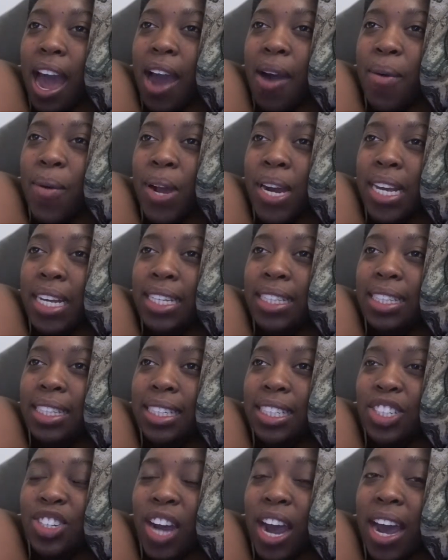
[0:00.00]
wanted
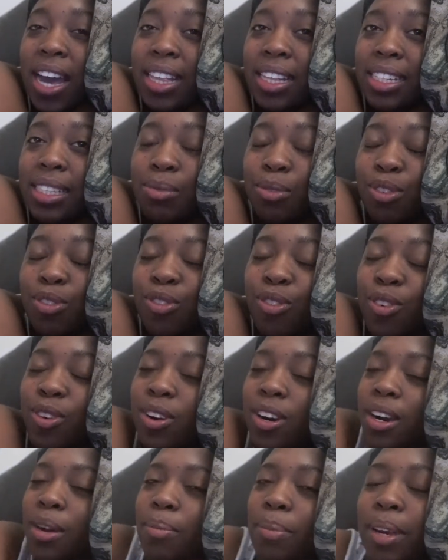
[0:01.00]
to try this
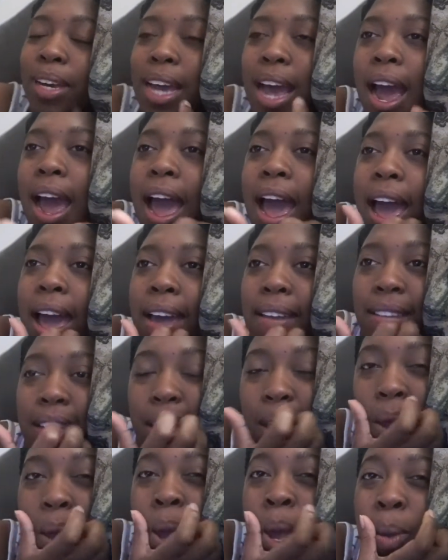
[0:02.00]
before, but I
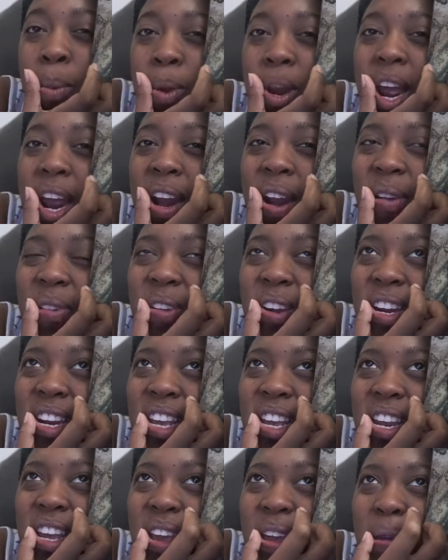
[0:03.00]
never
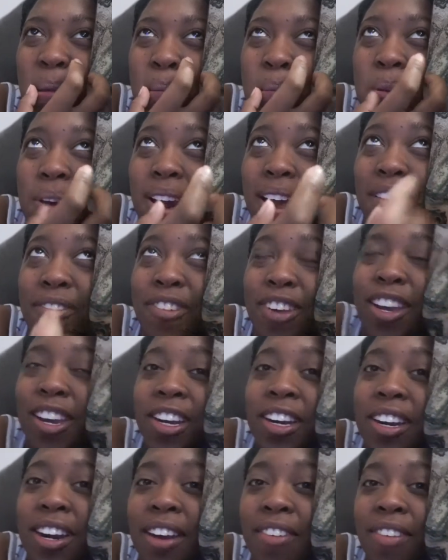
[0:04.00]
did it. But I
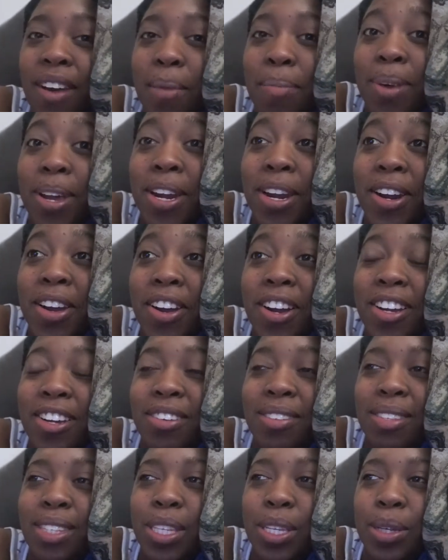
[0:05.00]
figured if I put it on
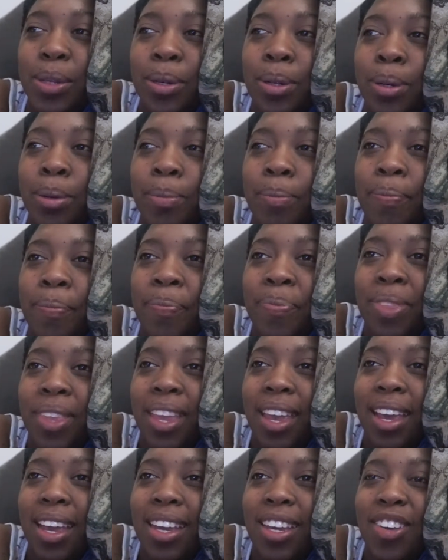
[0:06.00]
YouTube,
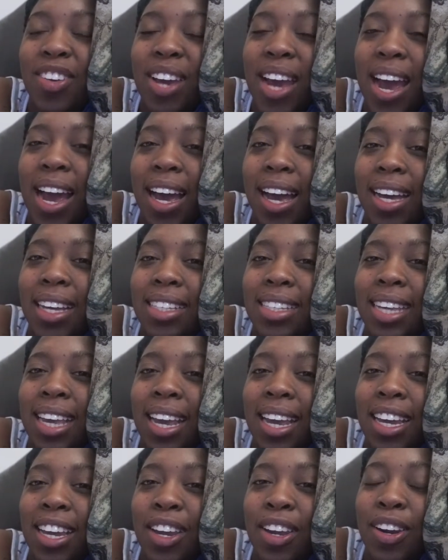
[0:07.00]
you guys
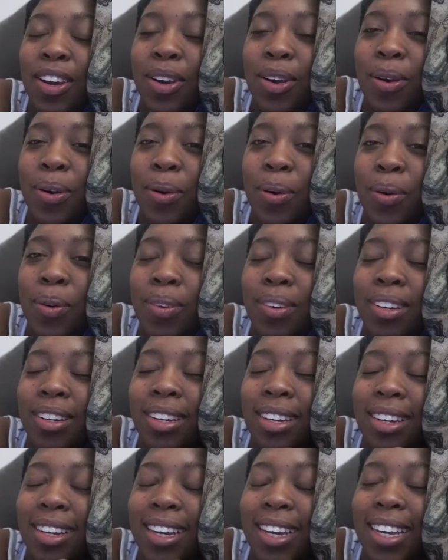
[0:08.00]
can, you know,
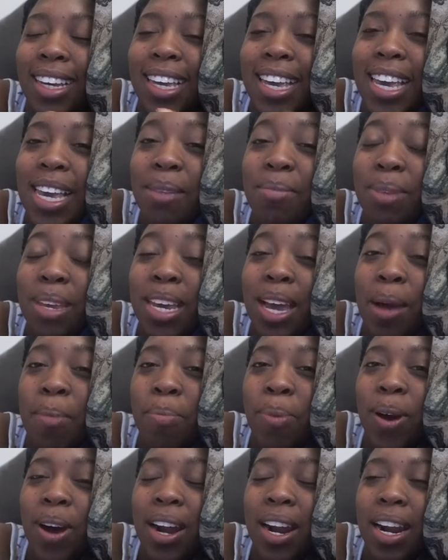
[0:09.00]
keep me
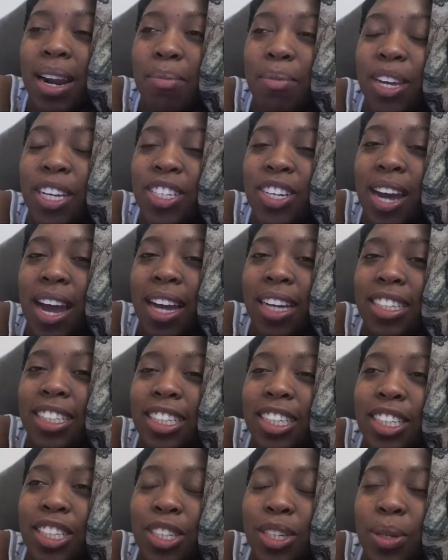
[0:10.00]
up on it and make sure I
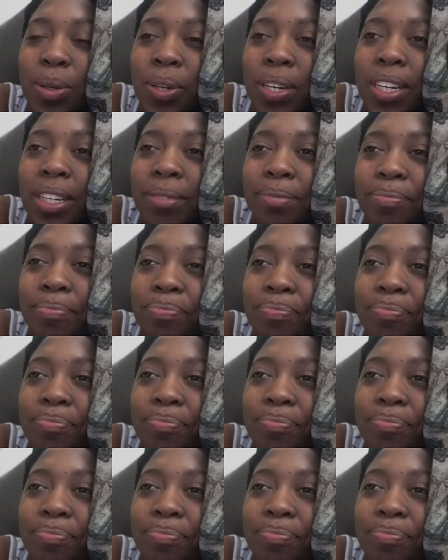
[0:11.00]
actually do it.